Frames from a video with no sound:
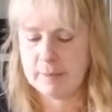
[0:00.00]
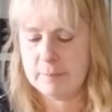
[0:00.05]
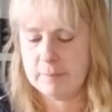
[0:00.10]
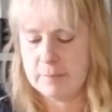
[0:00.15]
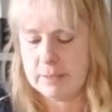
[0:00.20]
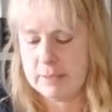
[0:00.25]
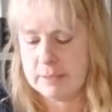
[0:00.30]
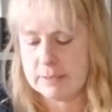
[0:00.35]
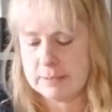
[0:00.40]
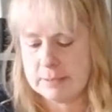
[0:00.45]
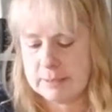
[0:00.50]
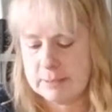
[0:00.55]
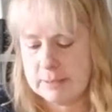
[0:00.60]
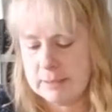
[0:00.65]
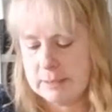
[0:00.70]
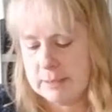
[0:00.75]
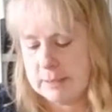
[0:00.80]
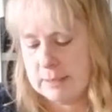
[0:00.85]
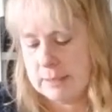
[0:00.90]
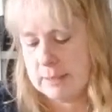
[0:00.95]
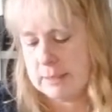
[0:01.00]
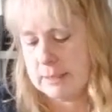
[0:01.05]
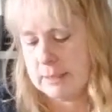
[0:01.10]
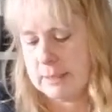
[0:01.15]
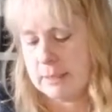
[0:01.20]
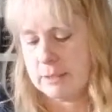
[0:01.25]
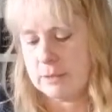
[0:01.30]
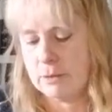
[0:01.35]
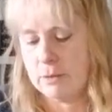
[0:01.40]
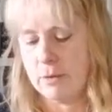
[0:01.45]
But
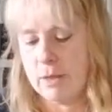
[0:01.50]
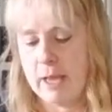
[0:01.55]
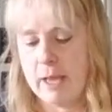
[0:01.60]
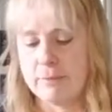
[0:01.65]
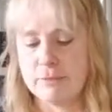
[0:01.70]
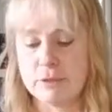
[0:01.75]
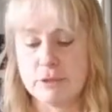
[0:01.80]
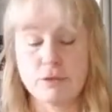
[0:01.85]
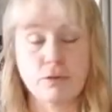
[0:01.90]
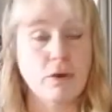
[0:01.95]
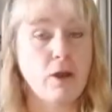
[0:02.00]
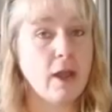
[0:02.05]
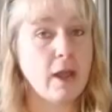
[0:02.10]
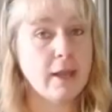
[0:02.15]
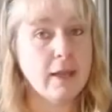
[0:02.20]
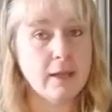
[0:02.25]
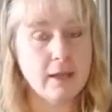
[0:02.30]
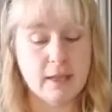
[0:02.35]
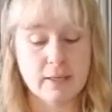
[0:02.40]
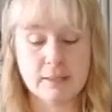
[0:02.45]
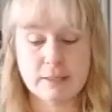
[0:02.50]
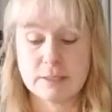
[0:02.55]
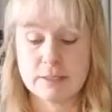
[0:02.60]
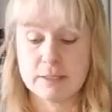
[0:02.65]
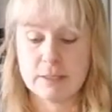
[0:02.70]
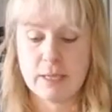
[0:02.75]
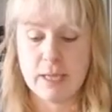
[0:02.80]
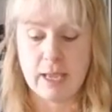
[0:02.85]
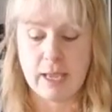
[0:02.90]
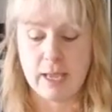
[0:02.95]
you'll have to try it
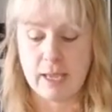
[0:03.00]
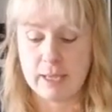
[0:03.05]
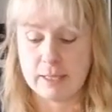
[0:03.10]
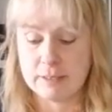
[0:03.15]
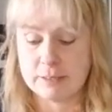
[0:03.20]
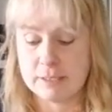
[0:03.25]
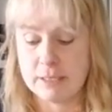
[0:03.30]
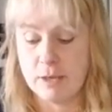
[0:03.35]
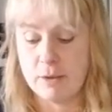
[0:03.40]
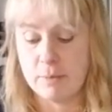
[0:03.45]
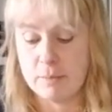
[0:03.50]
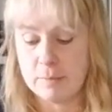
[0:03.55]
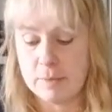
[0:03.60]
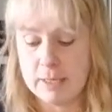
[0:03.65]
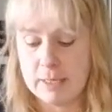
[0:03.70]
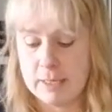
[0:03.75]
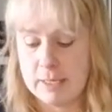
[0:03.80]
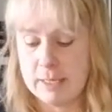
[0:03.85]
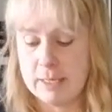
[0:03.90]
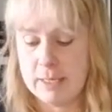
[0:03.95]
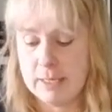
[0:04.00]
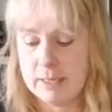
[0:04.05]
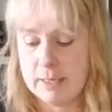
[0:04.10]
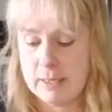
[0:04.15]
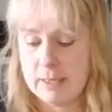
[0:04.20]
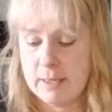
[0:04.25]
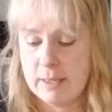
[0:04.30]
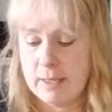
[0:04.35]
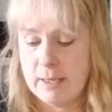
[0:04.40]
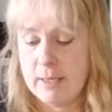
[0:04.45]
and tell me
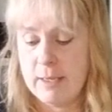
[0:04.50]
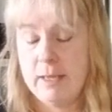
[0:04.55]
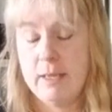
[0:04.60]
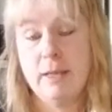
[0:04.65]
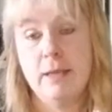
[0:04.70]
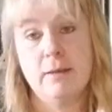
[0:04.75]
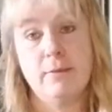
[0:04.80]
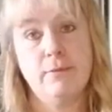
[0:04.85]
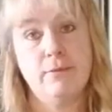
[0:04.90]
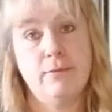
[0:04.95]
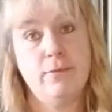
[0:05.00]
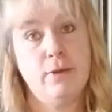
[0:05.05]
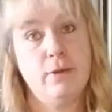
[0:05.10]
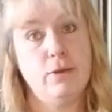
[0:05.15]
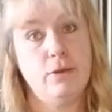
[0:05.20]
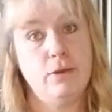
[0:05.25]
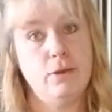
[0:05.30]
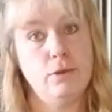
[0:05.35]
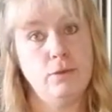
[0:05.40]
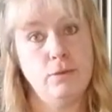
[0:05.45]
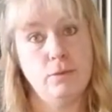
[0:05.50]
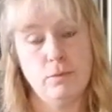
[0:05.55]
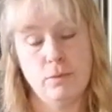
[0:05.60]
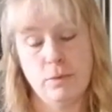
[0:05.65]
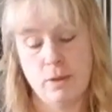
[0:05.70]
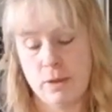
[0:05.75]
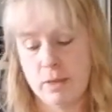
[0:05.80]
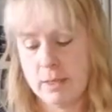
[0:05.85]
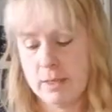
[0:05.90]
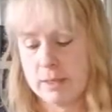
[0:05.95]
if you
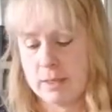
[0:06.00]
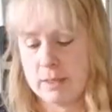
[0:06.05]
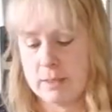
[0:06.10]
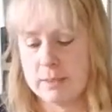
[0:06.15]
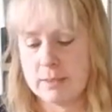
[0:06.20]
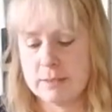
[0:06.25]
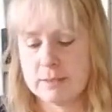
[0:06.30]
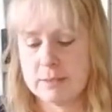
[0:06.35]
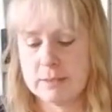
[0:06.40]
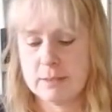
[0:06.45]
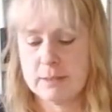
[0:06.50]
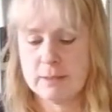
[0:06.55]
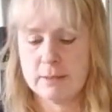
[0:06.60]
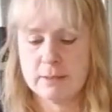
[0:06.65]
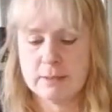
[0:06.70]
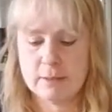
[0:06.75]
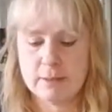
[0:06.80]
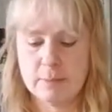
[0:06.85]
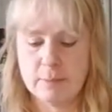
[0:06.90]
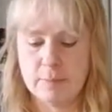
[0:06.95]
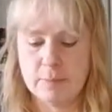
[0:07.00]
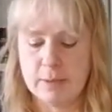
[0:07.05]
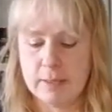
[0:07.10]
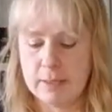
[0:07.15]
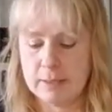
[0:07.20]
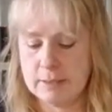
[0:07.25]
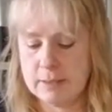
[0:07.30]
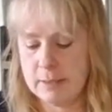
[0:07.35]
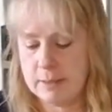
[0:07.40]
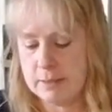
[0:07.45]
like it.
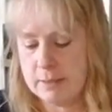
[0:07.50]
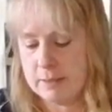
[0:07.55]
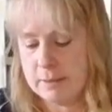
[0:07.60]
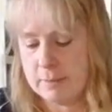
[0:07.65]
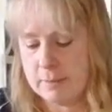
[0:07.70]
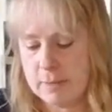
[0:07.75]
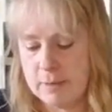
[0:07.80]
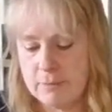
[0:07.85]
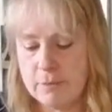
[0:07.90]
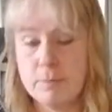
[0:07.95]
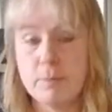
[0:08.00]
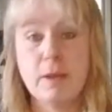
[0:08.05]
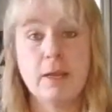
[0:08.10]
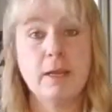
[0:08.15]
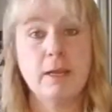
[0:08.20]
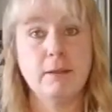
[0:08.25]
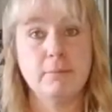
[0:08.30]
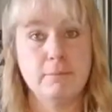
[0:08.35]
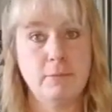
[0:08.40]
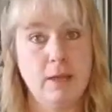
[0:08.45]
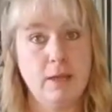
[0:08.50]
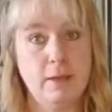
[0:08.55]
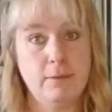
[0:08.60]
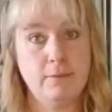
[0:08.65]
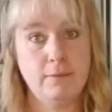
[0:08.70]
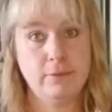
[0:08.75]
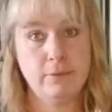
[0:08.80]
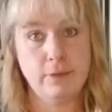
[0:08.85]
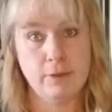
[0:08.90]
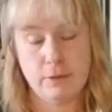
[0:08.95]
But everybody
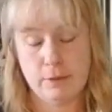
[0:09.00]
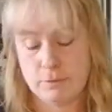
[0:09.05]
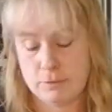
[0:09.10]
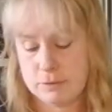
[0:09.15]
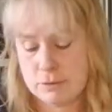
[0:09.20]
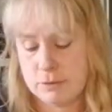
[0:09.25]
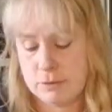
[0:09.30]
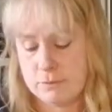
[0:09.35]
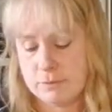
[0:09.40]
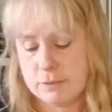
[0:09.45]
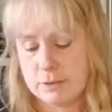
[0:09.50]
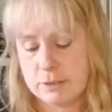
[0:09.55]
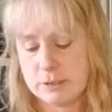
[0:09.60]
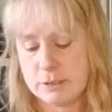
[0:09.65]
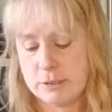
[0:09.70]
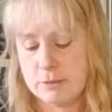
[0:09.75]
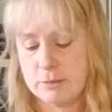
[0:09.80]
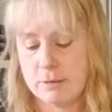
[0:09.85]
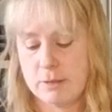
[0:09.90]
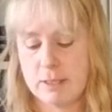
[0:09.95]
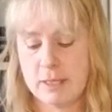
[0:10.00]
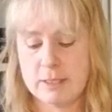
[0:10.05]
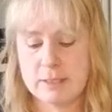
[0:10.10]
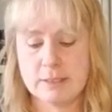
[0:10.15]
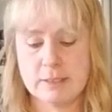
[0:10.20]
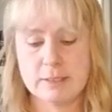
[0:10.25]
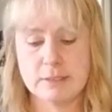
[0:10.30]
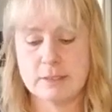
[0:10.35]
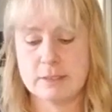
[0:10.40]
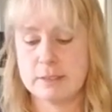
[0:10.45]
I've served it to,
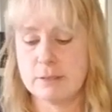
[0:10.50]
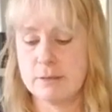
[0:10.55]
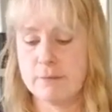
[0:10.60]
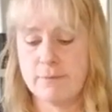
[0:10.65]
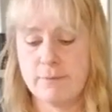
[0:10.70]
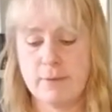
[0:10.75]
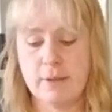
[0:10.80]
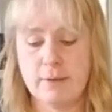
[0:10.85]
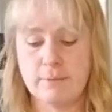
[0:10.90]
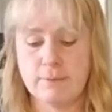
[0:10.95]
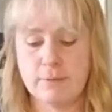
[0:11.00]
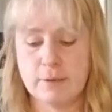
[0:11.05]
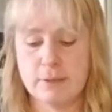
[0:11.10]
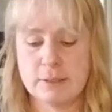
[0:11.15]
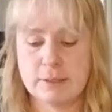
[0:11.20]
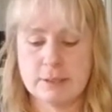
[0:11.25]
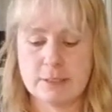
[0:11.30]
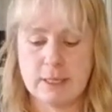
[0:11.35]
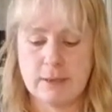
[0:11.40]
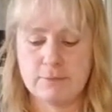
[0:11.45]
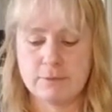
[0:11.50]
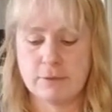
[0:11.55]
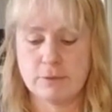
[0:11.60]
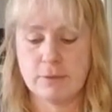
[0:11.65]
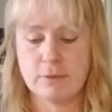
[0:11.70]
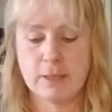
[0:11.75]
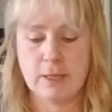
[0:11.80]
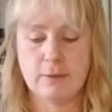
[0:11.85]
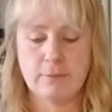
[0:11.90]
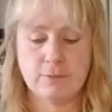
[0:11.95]
that's their favorites after
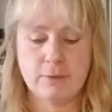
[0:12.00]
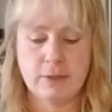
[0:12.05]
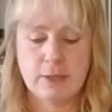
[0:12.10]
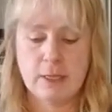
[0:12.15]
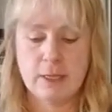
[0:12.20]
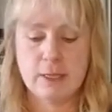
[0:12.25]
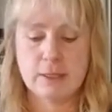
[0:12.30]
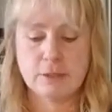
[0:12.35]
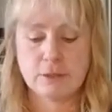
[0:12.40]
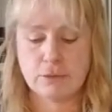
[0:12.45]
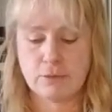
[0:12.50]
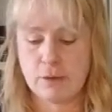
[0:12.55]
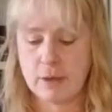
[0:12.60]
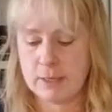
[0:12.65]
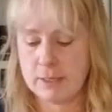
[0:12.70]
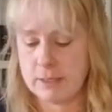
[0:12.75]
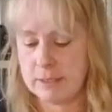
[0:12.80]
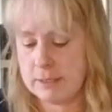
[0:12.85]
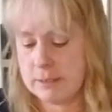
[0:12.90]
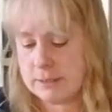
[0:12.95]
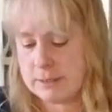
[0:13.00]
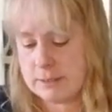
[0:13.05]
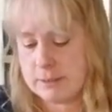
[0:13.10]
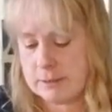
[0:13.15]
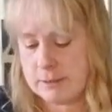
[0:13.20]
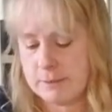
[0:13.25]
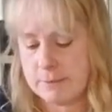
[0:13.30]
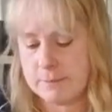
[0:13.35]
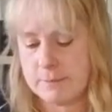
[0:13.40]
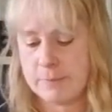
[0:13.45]
they've tried it.
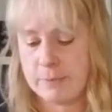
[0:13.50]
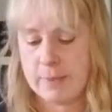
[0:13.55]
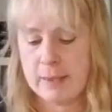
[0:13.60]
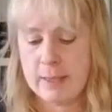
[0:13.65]
So